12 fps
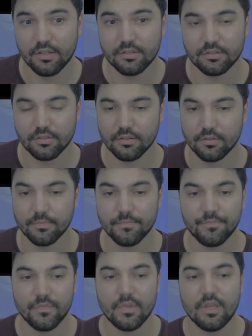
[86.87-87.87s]
So
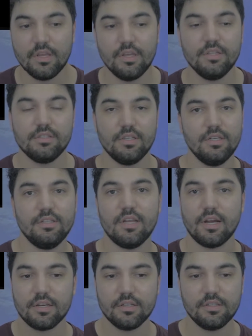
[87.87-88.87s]
he
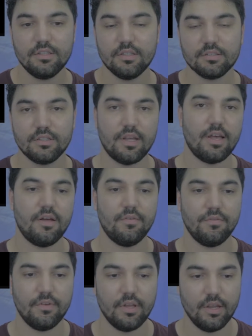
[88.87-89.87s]
technically doesn't have
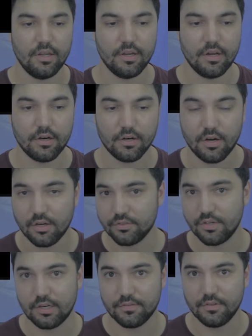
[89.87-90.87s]
a
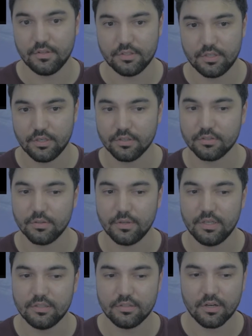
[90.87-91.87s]
contract for this year. So
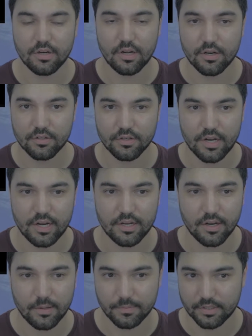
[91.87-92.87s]
he's not under any
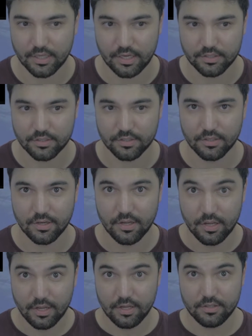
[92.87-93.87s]
obligation
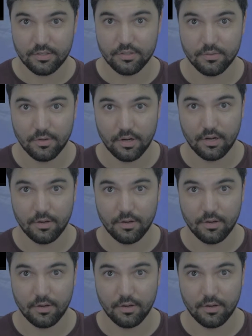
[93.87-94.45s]
to